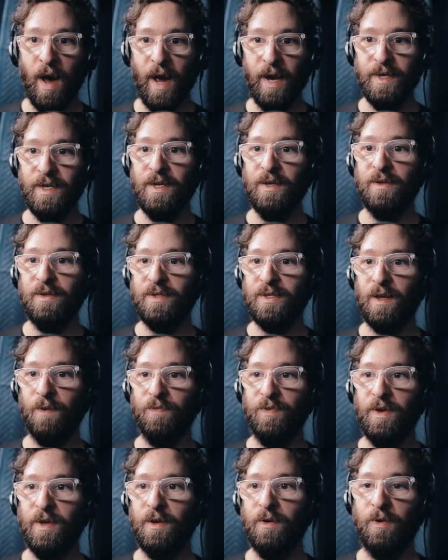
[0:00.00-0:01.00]
I needed
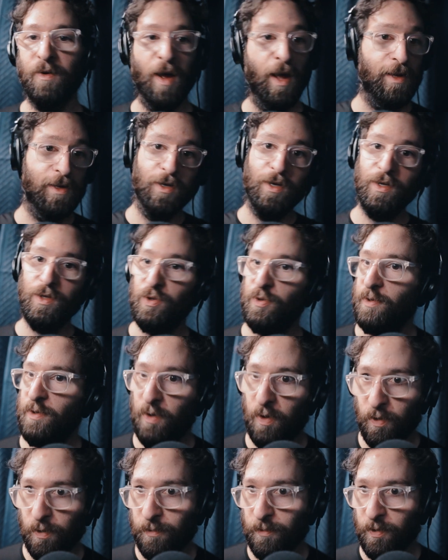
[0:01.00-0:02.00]
something, I couldn't treat
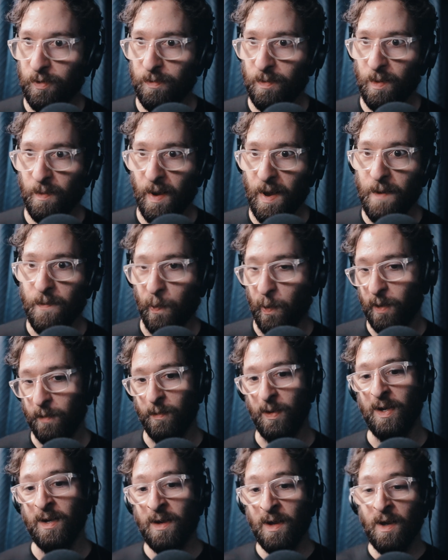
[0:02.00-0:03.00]
a whole room in my
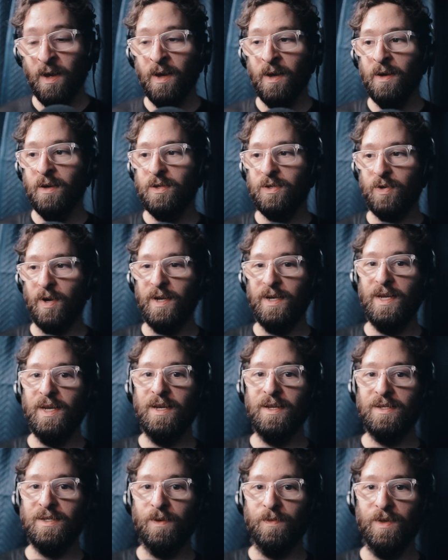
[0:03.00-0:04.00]
apartment, So I
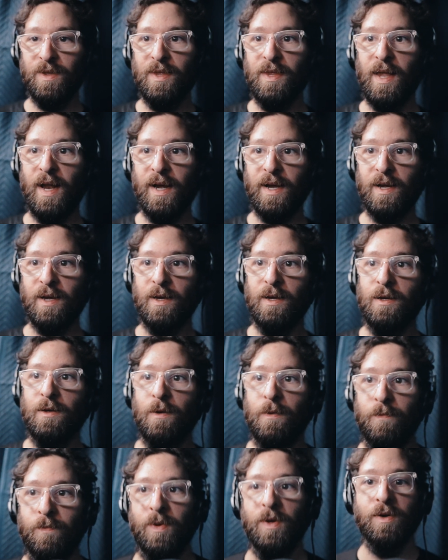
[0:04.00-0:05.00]
needed something that I
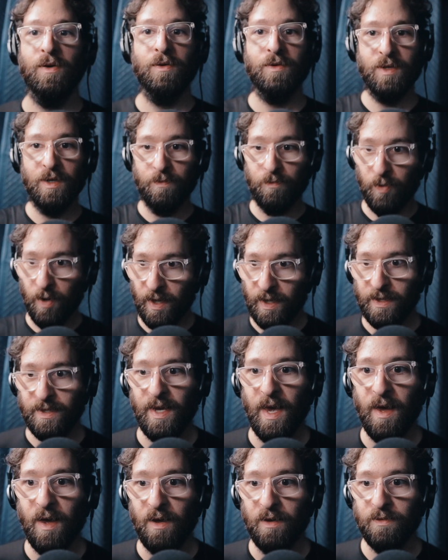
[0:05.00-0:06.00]
could build and break
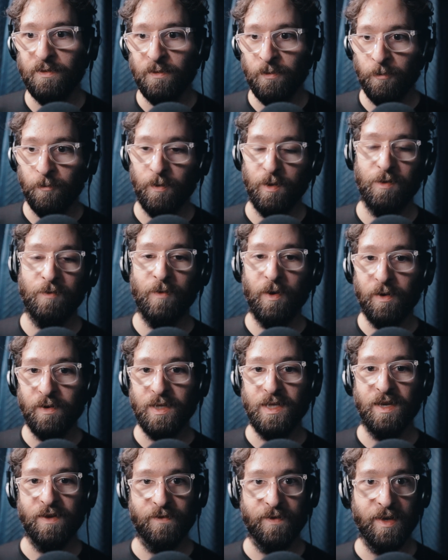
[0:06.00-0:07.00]
down with
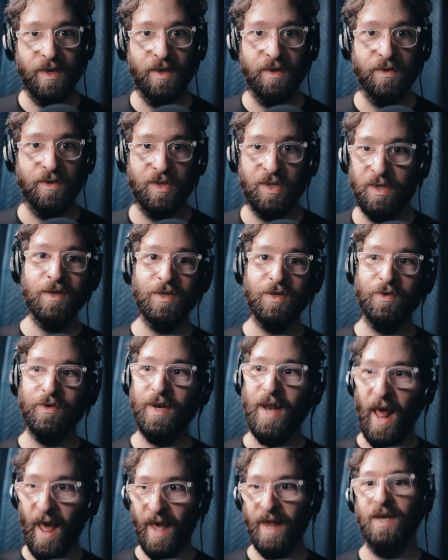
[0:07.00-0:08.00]
relative ease. So
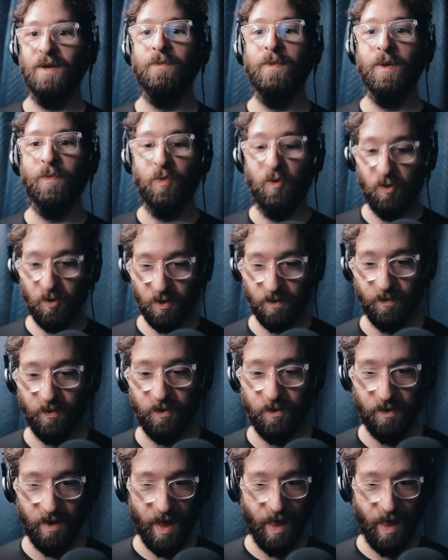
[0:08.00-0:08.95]
it had to be portable.